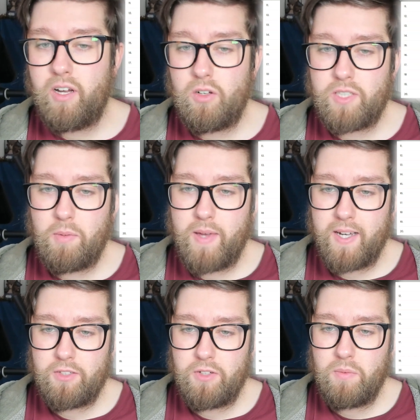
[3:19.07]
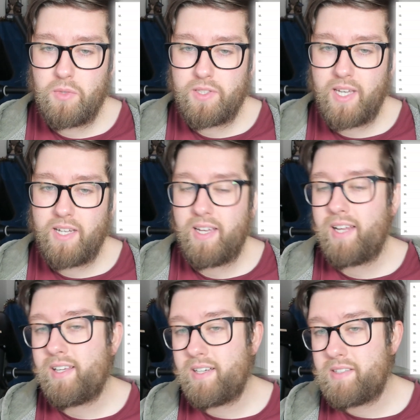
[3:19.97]
Oscar Piastri was in
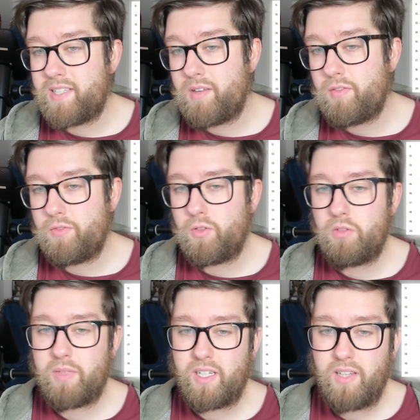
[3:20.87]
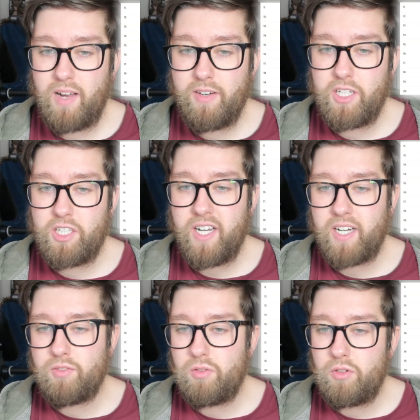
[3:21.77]
19th for McLaren.
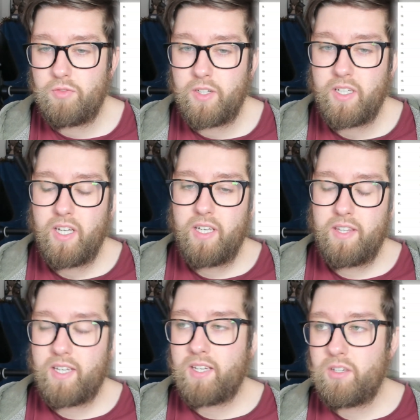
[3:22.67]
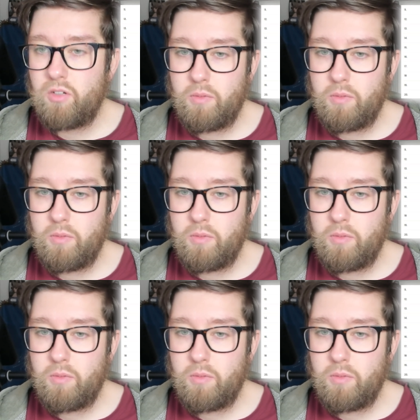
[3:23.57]
Jack Crawford, the young